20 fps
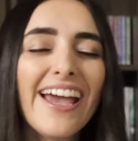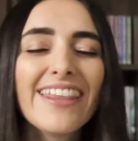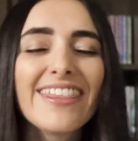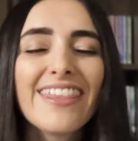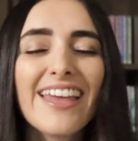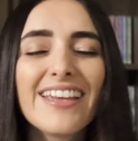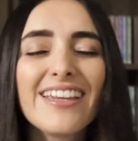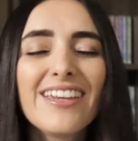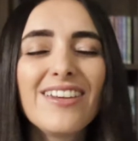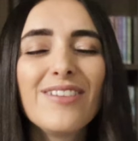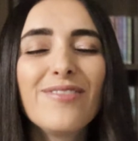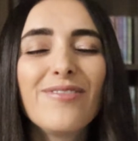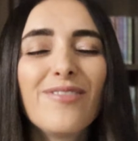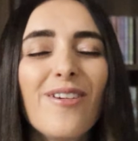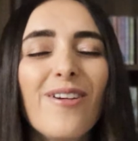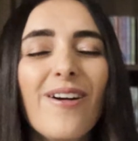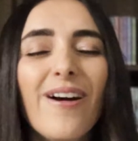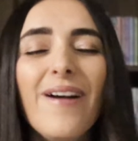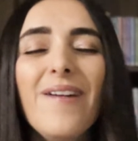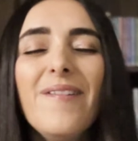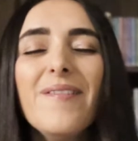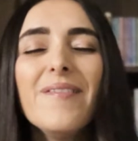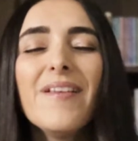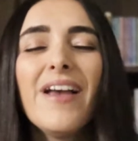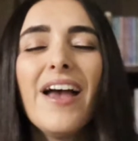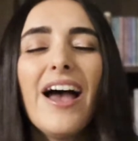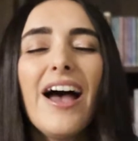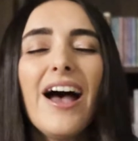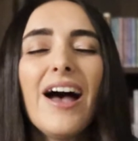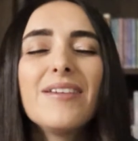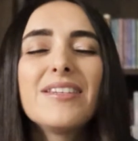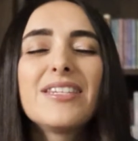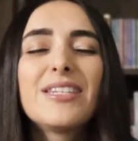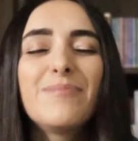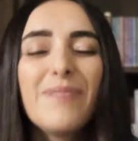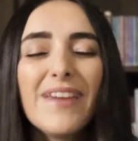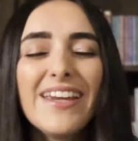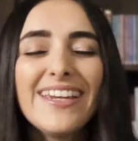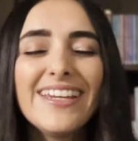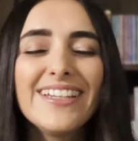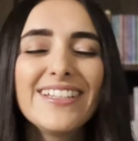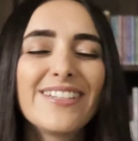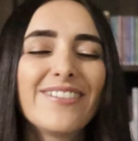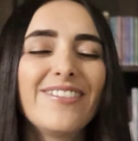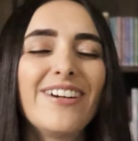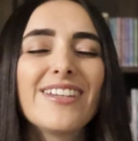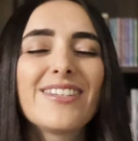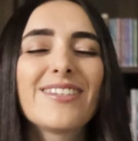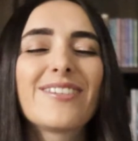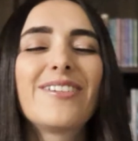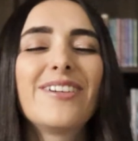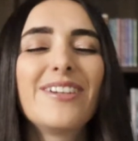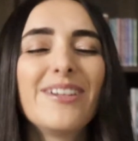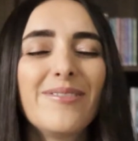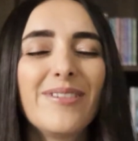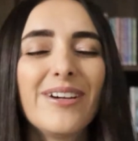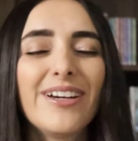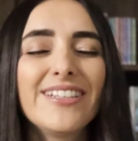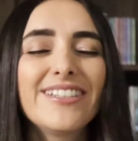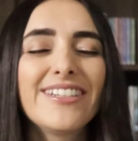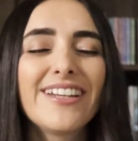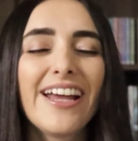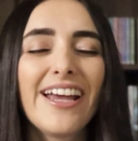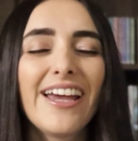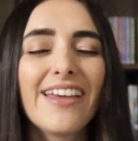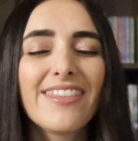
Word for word: I thank you for uh, speaking to us through your word today.